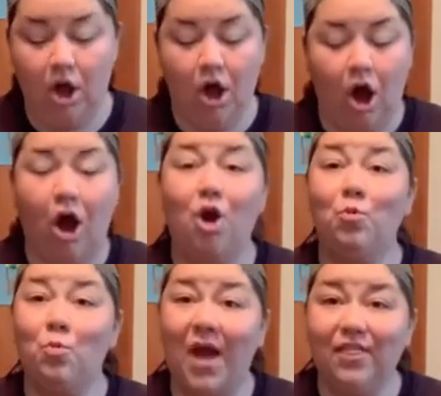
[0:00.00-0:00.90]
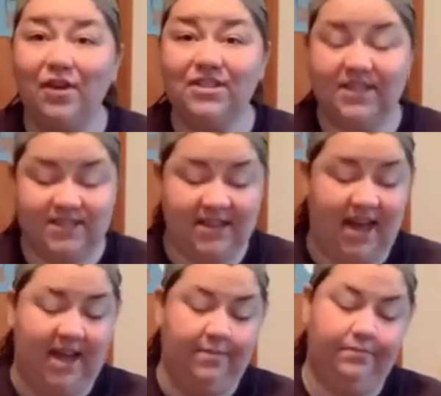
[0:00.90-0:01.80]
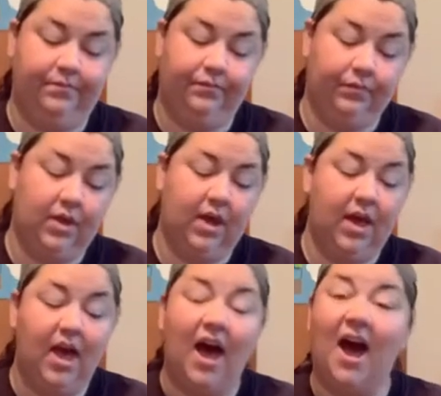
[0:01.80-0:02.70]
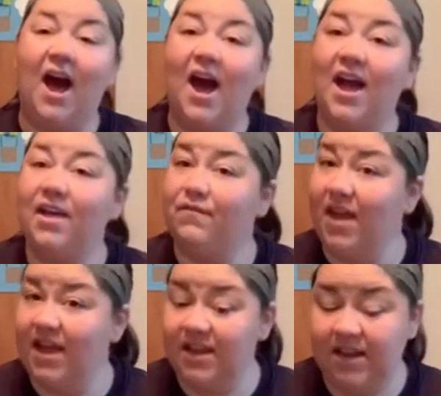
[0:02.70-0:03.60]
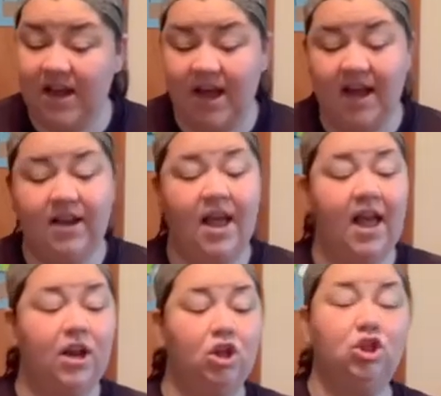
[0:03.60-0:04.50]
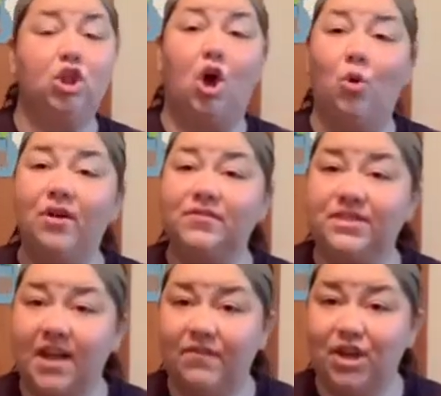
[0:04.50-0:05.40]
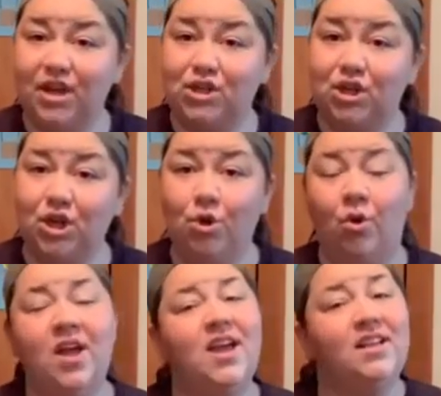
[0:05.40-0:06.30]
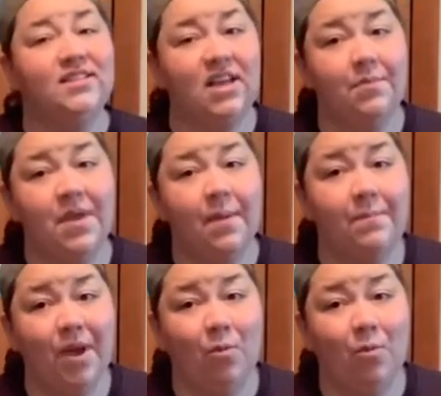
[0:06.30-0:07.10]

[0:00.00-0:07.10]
Our weather today, a high of 89 and a low of 72. It's going to be a bit